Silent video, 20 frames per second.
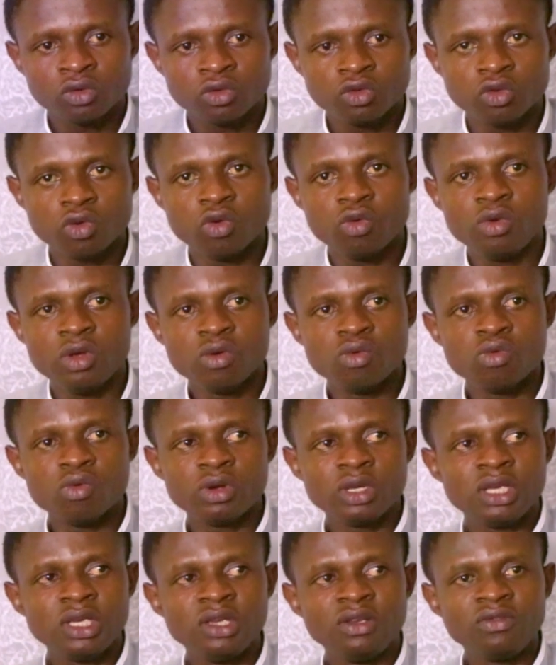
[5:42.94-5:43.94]
So you
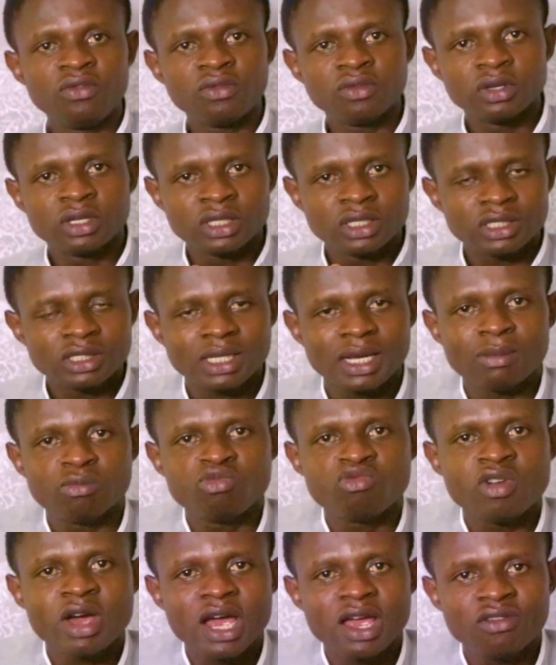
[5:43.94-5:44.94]
will give
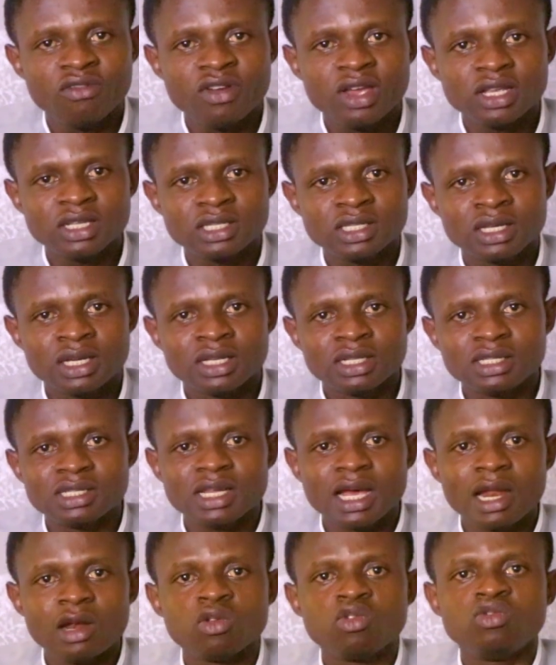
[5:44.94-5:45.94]
some drivers
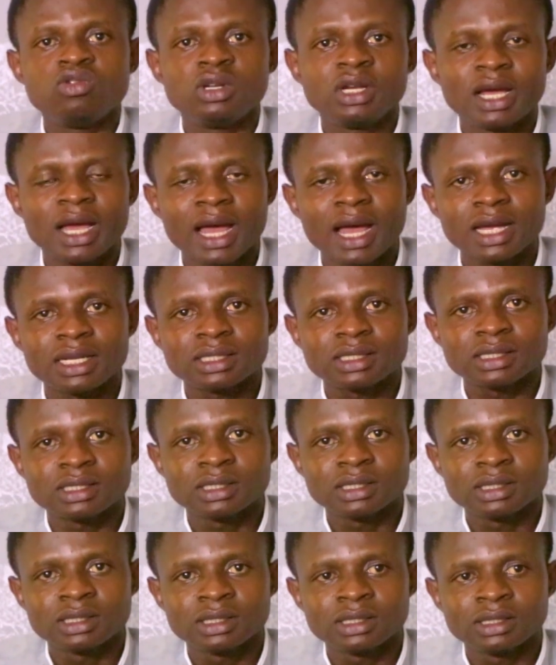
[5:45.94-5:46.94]
saloon cars,